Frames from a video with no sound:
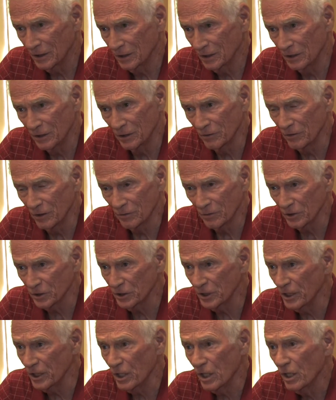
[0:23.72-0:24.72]
uh, you've ever
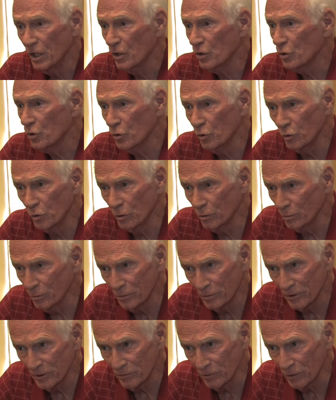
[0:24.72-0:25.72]
seen. Two of
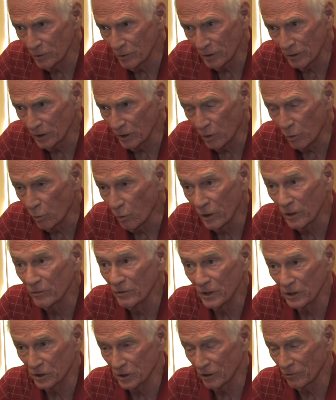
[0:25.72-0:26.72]
them, ever, you know, one of
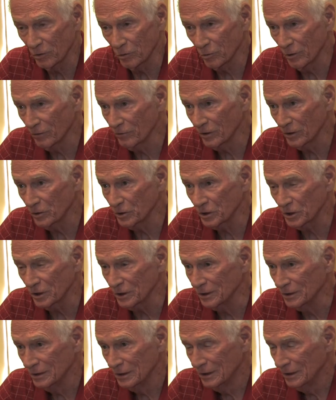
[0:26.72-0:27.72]
each every revolution.
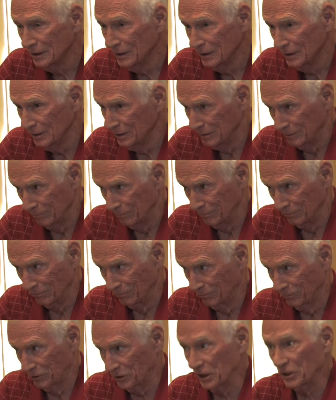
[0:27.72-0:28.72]

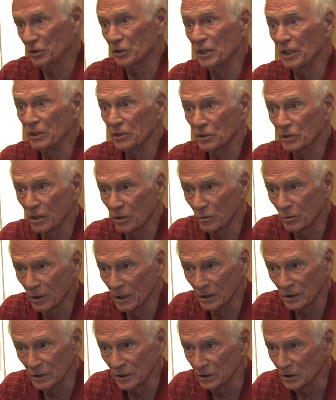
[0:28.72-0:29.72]
16
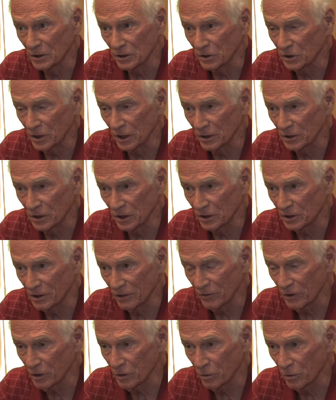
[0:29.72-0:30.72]
sunrises and sunsets
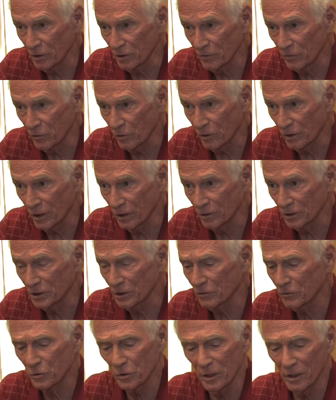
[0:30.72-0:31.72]
every 24 hours.
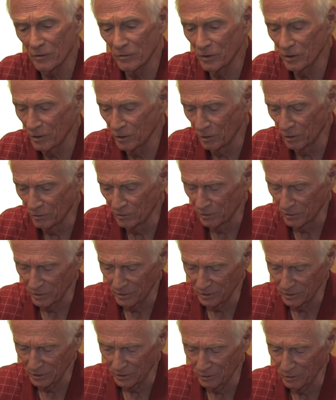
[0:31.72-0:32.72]
You've traveled
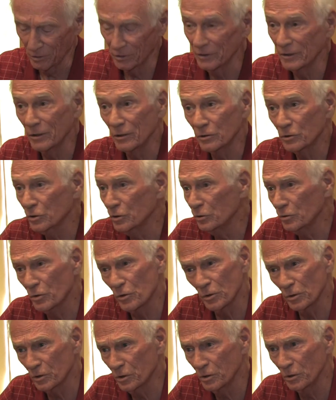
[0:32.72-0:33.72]
over, you're, two,
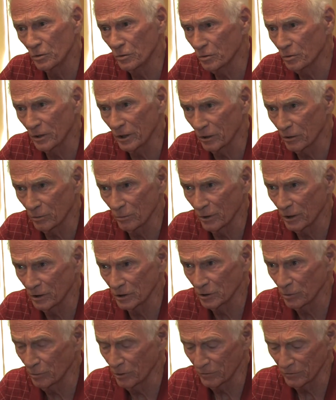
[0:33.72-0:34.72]
two, 300
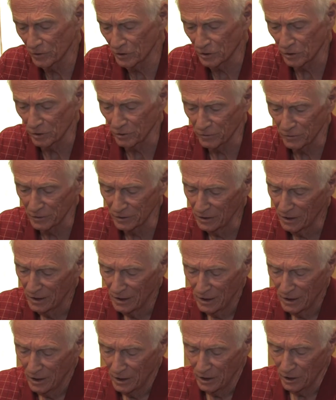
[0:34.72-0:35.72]
miles above the surface.
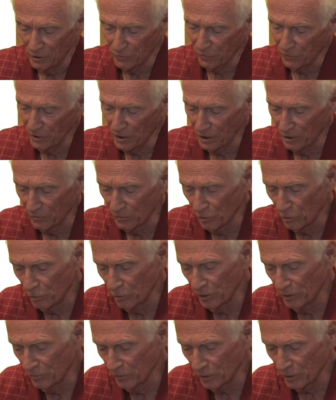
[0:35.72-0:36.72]
You're flying over a
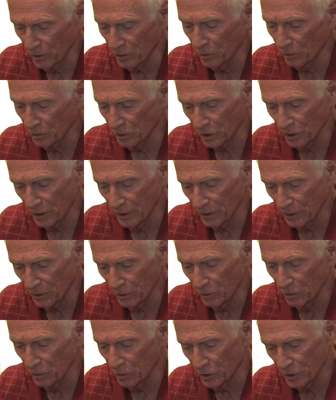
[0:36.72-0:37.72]
river, a coastline,
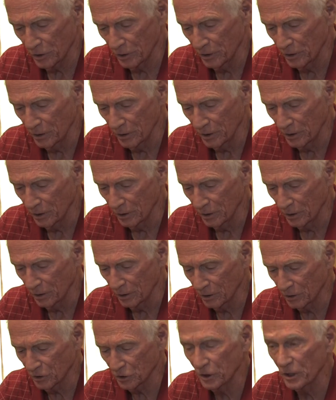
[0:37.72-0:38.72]
an ocean,
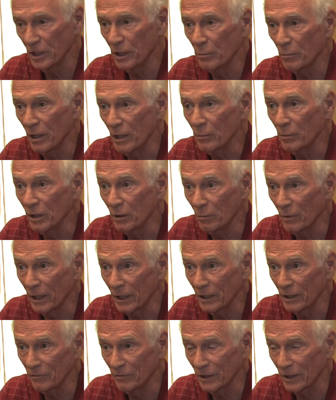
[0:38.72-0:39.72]
a uh, city. Maybe you
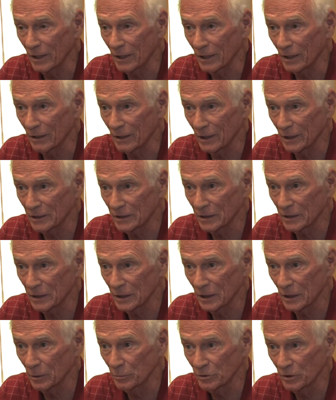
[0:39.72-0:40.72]
might even get a
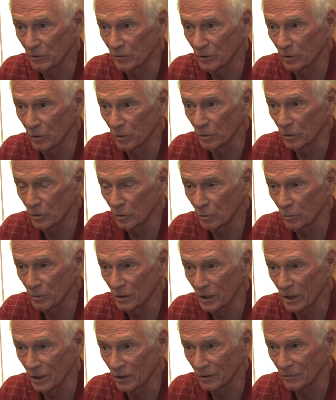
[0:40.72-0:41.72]
glance, glimpse of your own
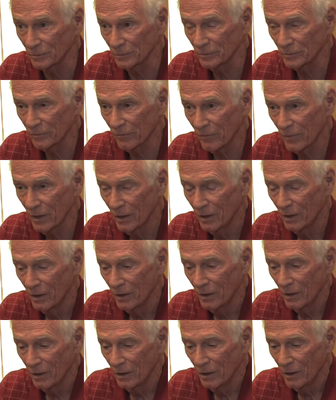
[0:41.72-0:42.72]
hometown.
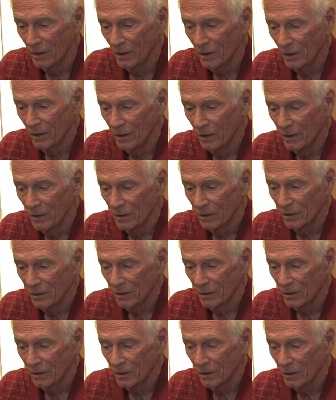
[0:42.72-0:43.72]
Mm -hmm.
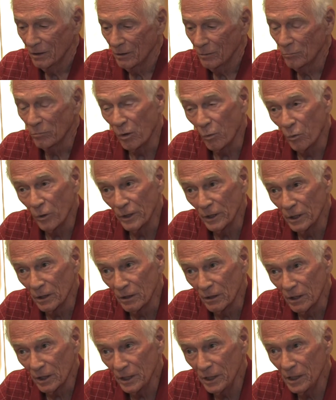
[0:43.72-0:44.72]
But when
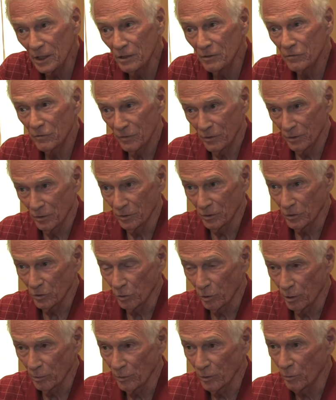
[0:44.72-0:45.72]
you leave Earth
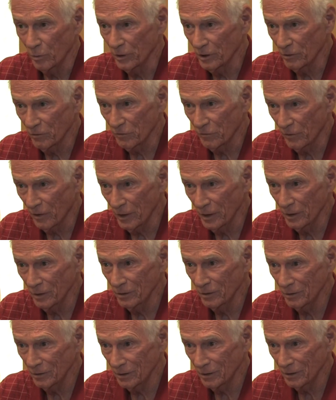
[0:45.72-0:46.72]
orbit, when you
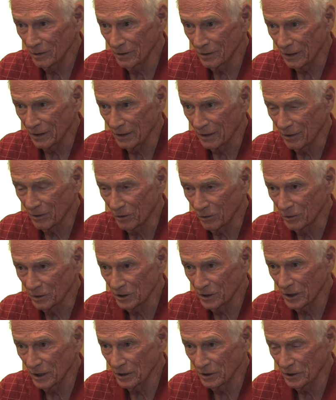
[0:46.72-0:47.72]
fire that third
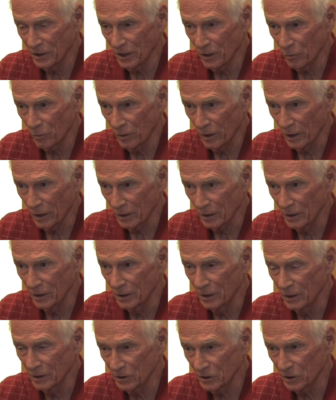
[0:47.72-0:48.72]
stage of that rocket
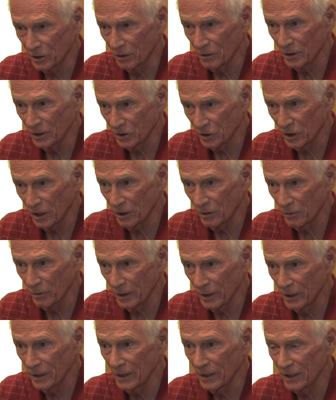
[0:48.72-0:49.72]
and you start
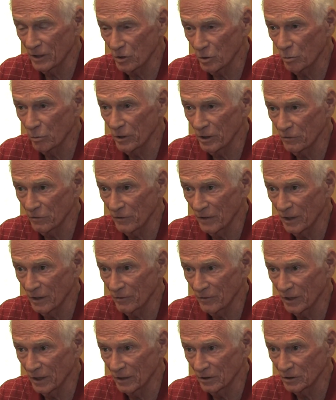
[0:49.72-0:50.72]
accelerating at
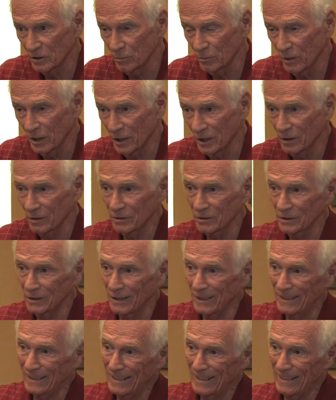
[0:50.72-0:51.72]
25,000 miles
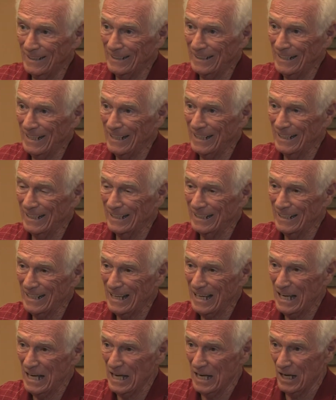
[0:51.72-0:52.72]
and head on
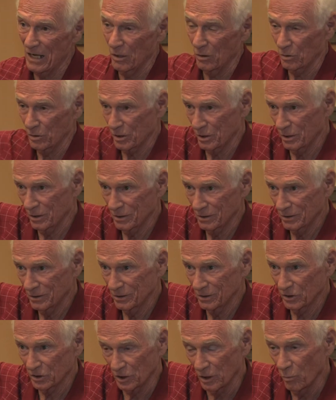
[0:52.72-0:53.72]
out mm
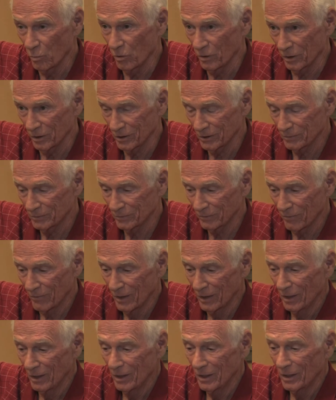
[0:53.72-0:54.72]
-hmm. somewhere, mm
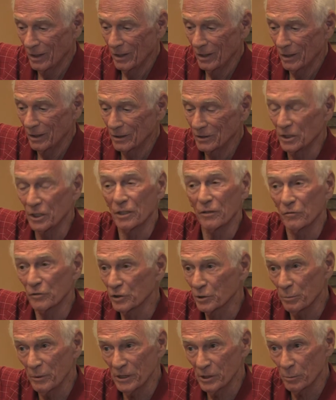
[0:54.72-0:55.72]
-hmm. it's a
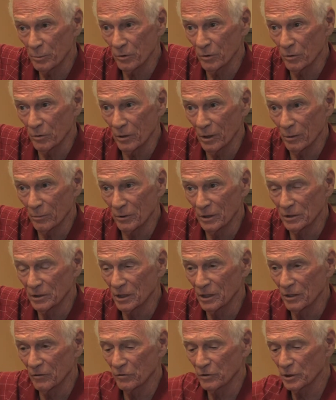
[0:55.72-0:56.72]
different space program.
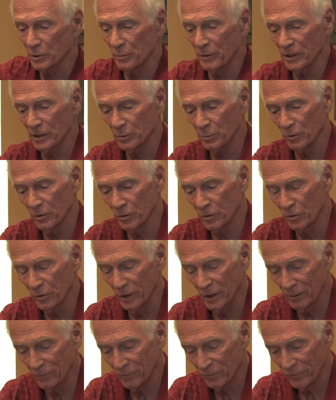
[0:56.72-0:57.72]
It's a different space
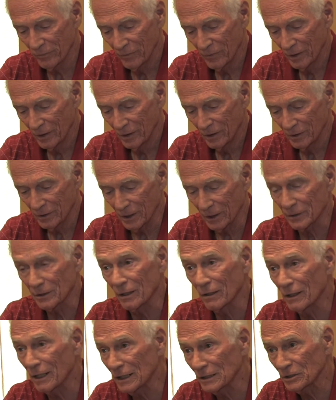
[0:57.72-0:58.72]
program
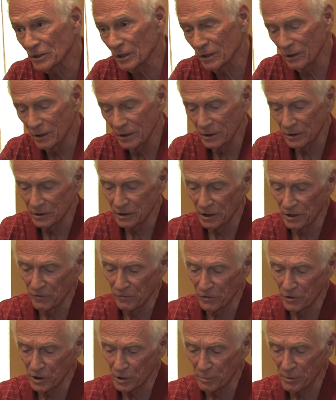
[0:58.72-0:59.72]
Technologically, it's a
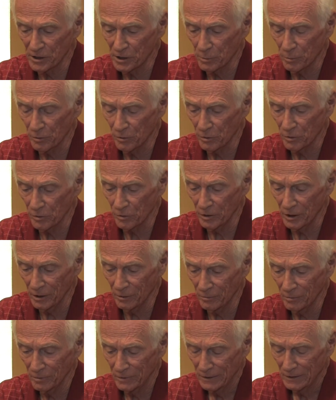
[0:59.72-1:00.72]
different space program.